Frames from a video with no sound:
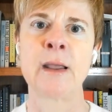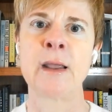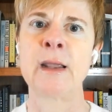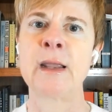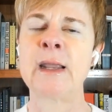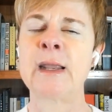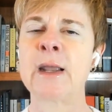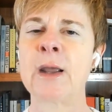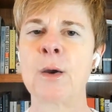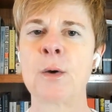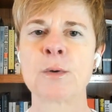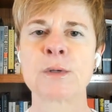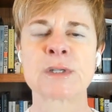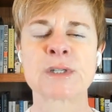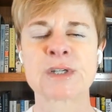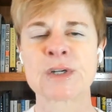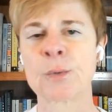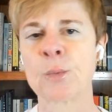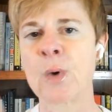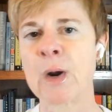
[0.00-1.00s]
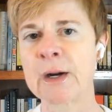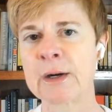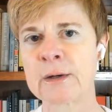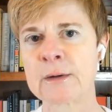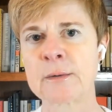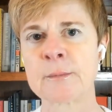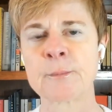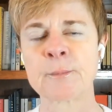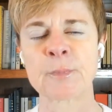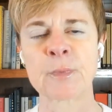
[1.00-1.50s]
He goes to
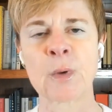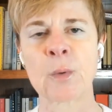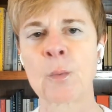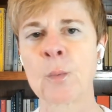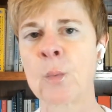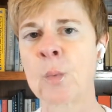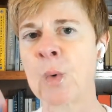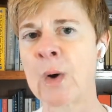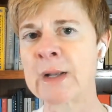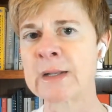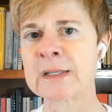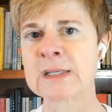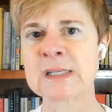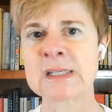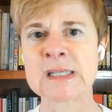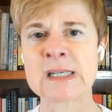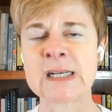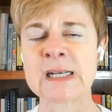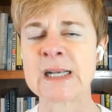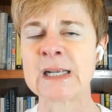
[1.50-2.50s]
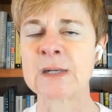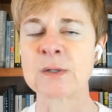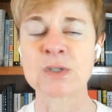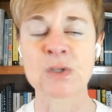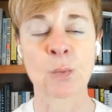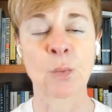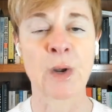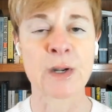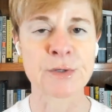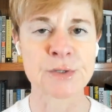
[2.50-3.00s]
one scene,
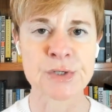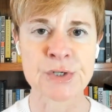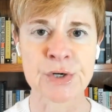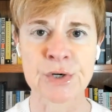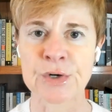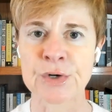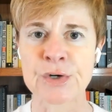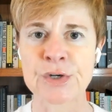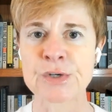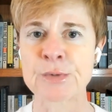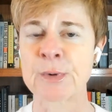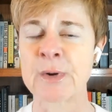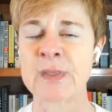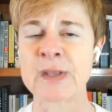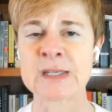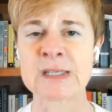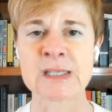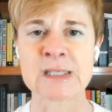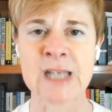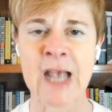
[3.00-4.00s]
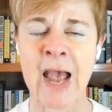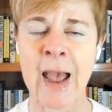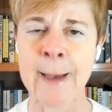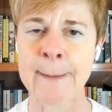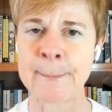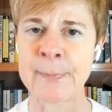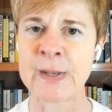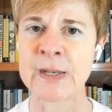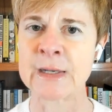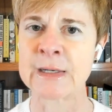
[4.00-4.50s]
to one church where this has
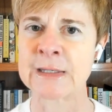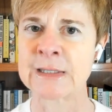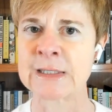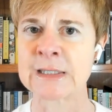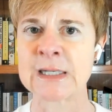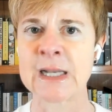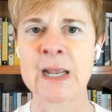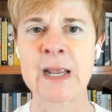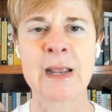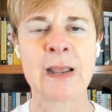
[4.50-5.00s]
happened,